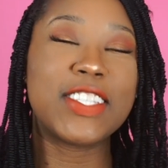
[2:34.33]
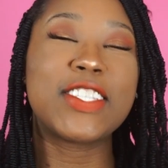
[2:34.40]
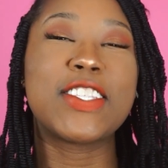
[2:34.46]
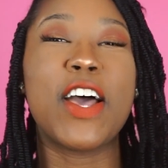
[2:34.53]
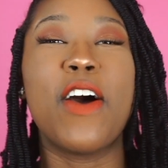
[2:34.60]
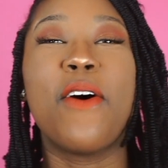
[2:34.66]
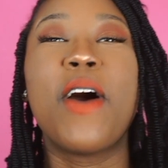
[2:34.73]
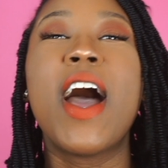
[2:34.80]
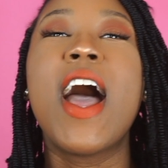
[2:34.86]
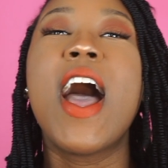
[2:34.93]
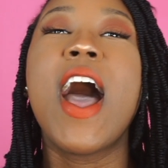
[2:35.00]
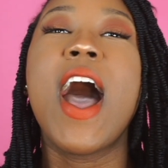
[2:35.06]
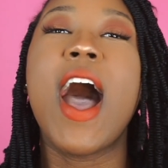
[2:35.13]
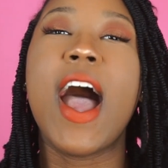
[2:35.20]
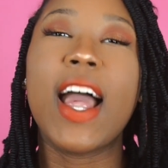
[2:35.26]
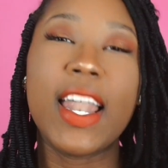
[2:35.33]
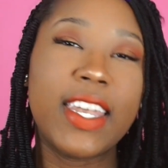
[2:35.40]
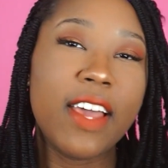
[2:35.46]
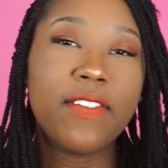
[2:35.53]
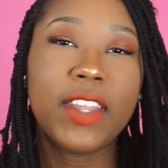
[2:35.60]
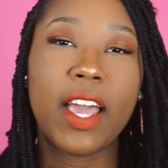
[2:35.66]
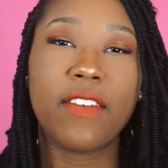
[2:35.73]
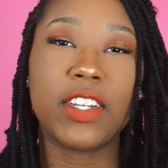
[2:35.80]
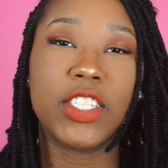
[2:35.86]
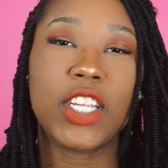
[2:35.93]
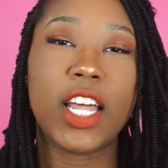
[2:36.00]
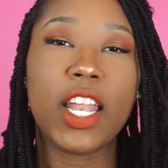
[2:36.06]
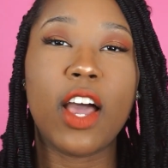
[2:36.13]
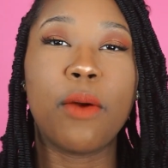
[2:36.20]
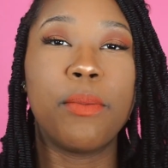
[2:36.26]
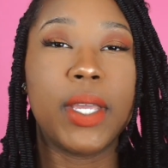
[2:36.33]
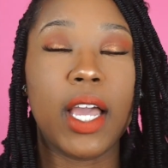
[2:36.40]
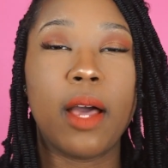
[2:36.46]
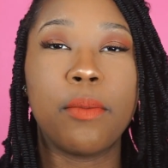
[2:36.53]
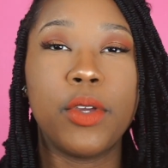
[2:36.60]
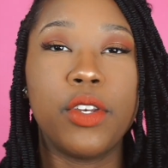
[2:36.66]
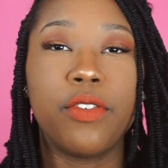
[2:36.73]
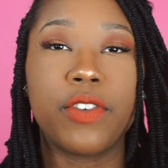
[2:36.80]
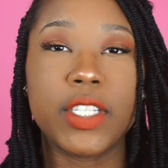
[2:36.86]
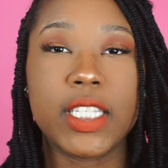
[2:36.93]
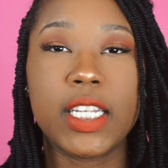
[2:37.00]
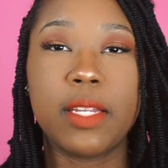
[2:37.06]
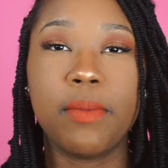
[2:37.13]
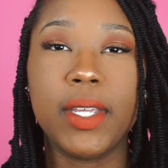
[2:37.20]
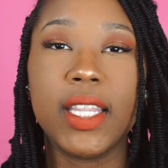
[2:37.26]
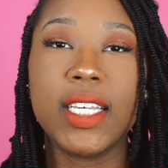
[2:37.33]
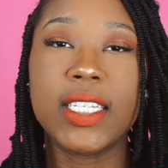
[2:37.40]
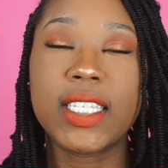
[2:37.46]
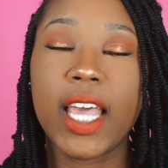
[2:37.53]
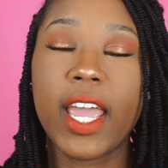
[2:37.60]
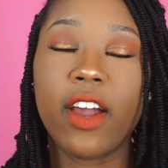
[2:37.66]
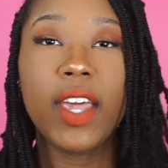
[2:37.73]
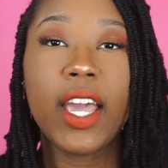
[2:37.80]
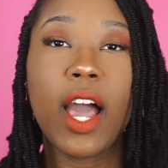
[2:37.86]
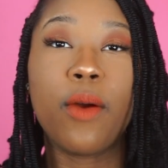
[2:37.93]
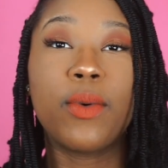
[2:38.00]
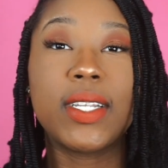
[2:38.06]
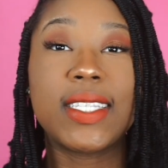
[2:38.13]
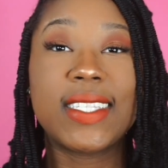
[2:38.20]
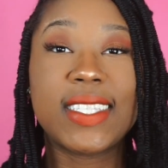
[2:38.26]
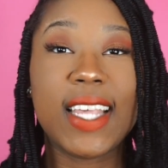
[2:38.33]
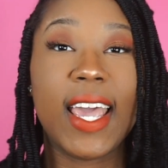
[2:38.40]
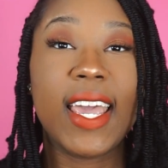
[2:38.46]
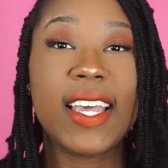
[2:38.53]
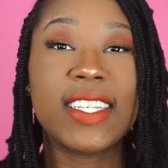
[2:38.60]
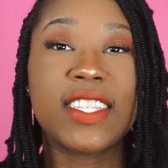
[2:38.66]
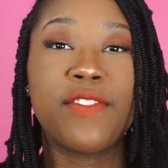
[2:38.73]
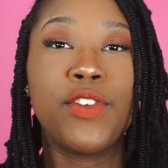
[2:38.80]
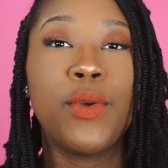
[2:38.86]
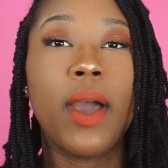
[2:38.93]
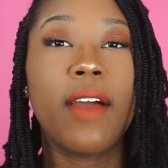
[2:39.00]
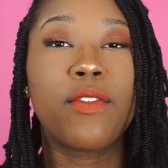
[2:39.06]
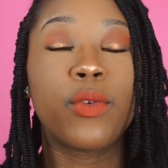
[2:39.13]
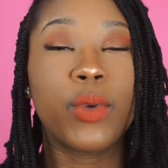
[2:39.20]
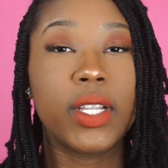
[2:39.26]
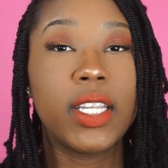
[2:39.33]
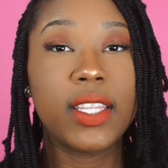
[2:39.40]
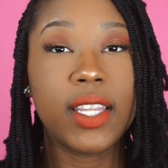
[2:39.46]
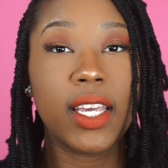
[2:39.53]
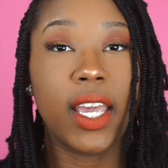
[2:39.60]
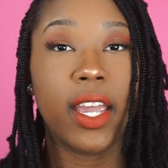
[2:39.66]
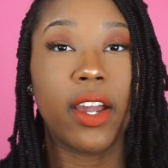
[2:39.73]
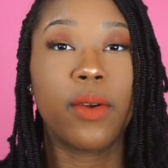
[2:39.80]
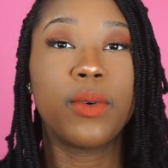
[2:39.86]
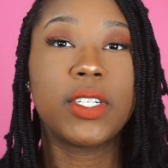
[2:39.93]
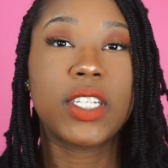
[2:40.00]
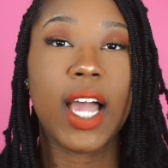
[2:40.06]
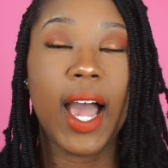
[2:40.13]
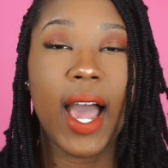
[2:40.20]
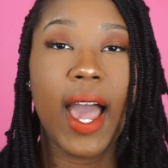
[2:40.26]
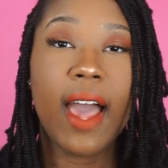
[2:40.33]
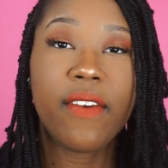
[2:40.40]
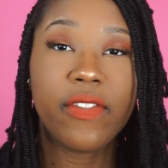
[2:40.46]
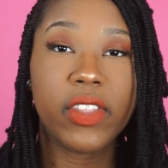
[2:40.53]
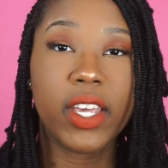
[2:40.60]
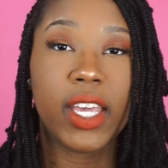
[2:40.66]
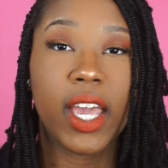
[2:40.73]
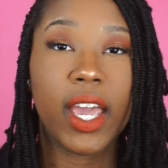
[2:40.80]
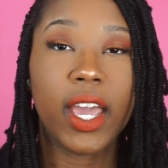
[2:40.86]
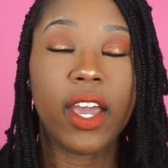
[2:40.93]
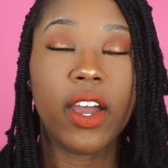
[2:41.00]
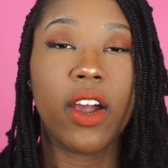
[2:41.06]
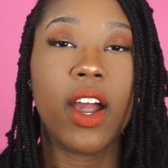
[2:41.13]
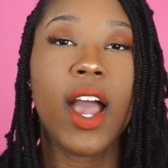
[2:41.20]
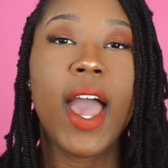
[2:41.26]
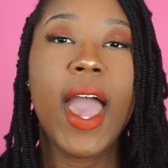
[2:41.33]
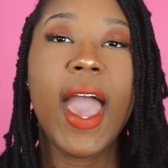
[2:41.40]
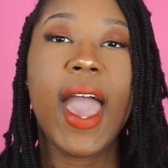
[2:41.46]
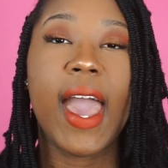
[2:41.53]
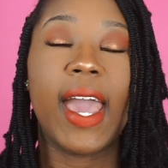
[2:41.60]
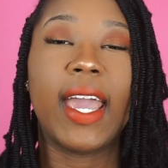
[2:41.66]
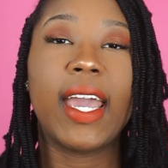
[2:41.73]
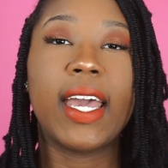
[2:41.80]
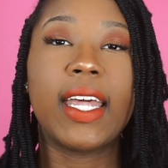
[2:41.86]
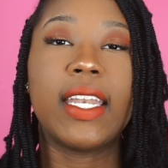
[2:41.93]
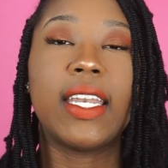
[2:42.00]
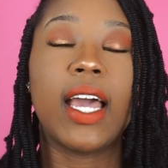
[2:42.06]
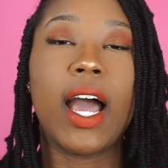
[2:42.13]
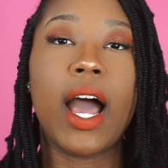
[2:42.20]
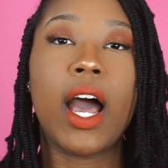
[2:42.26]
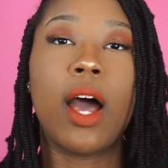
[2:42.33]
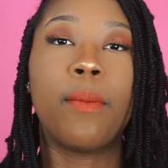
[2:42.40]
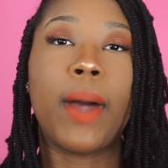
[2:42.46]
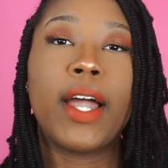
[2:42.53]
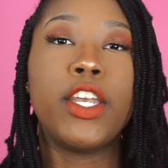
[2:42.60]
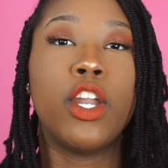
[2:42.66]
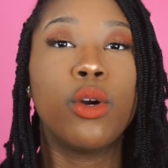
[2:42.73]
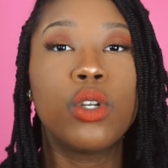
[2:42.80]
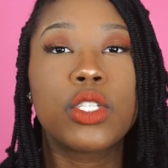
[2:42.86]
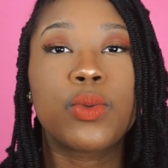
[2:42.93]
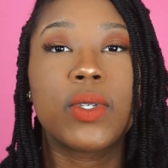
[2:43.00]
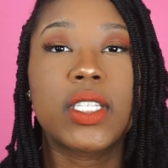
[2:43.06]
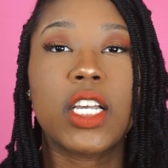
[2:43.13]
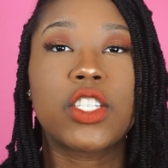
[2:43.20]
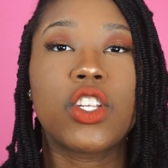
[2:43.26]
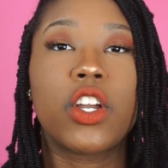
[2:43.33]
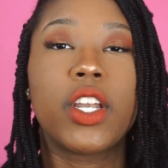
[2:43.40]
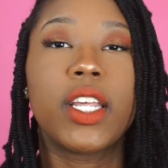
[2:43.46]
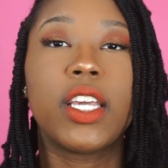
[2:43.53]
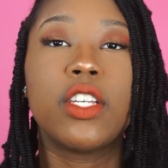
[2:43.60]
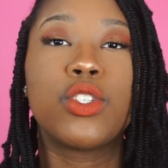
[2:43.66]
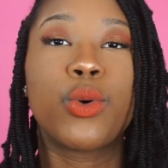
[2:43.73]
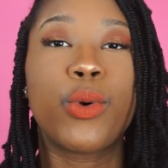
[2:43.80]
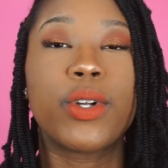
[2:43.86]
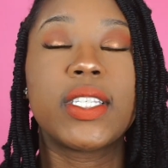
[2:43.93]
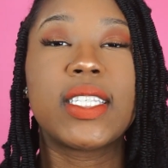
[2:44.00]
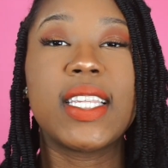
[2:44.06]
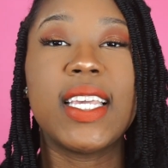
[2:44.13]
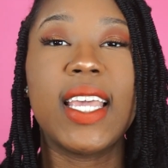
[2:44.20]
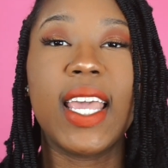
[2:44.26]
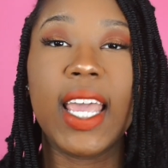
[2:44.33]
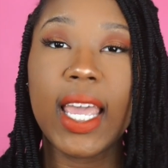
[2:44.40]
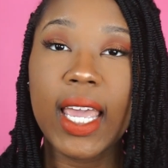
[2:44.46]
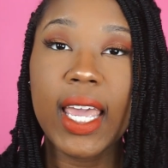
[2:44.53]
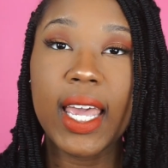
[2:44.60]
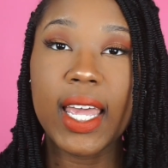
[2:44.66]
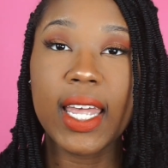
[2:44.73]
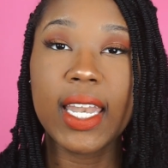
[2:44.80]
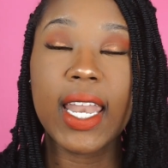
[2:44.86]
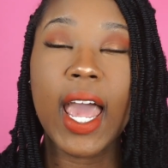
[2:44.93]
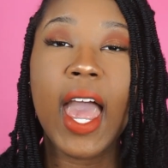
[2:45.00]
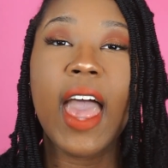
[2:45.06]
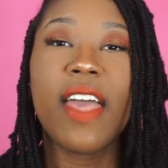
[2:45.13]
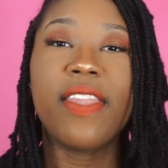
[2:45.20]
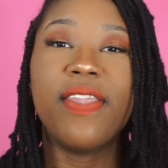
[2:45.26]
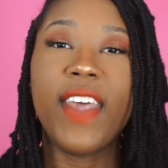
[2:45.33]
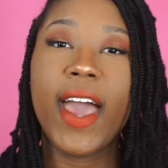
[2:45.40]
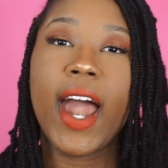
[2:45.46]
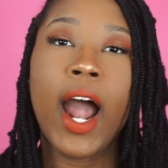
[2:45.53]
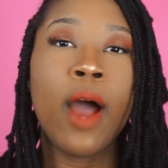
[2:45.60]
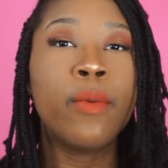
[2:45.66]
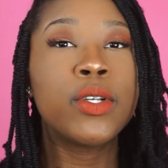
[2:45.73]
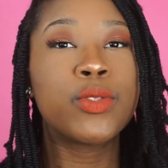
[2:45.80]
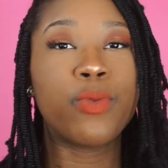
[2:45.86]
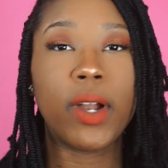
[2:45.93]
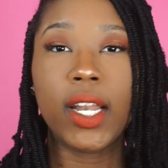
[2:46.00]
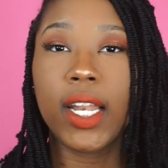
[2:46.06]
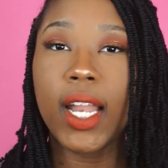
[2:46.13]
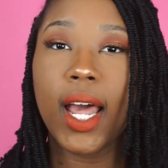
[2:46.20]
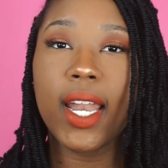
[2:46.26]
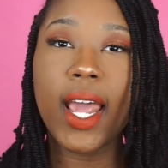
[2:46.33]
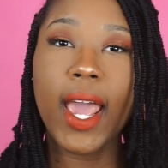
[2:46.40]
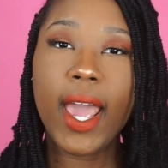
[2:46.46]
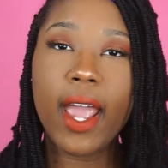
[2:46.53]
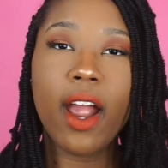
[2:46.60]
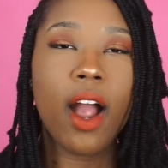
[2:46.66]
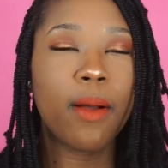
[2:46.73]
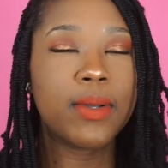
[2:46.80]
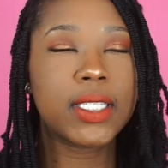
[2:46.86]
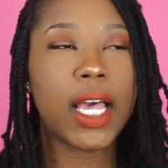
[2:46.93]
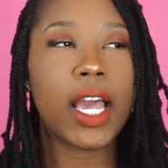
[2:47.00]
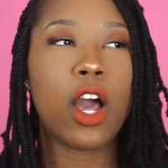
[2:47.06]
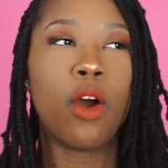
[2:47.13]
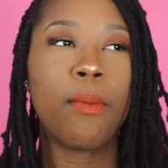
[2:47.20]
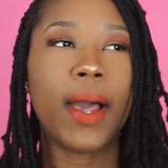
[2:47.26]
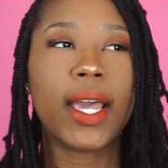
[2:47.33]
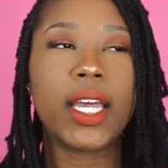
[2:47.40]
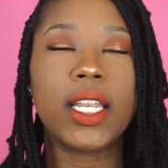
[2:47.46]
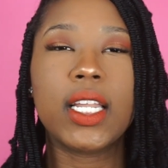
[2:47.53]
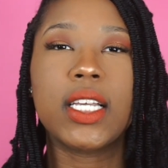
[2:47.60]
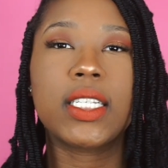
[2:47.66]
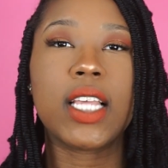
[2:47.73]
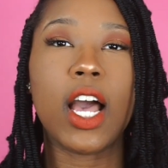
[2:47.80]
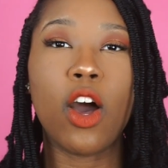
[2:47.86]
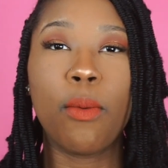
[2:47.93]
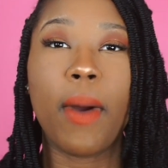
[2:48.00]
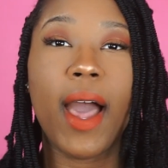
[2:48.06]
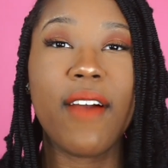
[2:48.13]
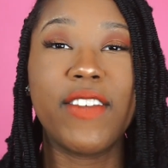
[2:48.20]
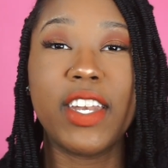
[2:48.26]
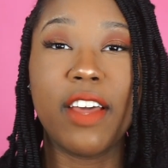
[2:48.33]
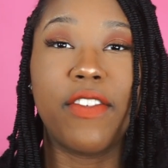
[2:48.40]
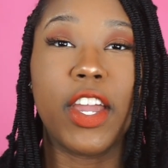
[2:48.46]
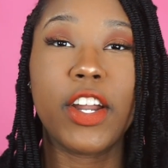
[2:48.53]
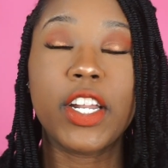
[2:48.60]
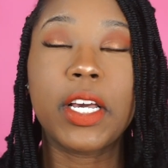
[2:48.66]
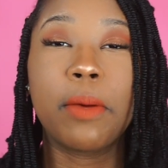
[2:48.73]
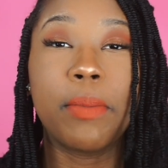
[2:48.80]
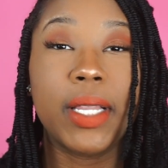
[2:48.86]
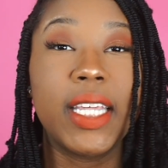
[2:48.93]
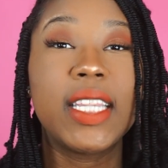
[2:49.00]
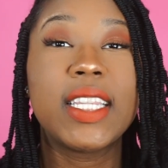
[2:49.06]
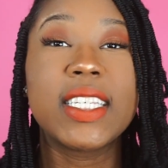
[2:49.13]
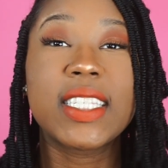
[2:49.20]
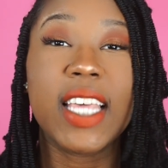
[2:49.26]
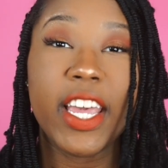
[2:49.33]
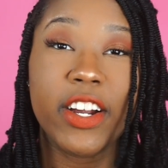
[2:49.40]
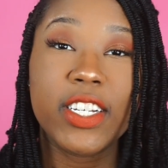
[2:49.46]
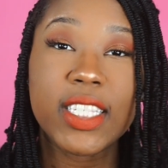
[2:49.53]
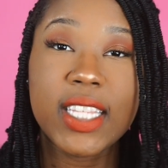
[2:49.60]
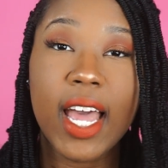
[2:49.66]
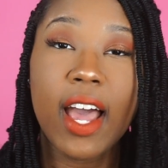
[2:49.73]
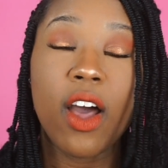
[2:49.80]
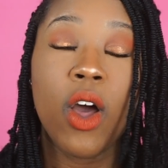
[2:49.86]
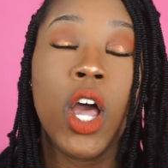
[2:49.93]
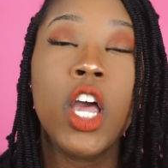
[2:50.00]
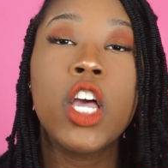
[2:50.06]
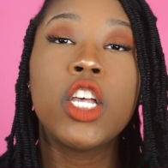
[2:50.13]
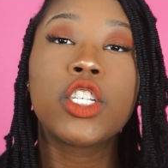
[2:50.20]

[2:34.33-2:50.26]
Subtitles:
So I definitely have to shout out Beyond Beauty for sending me this hair. The thing I would say is if you have really thick hair, which I have thick hair, and I noticed once I started to get towards the end that I was running out of hair. I was like, oh my goodness, I hope I have enough hair to complete this hairstyle.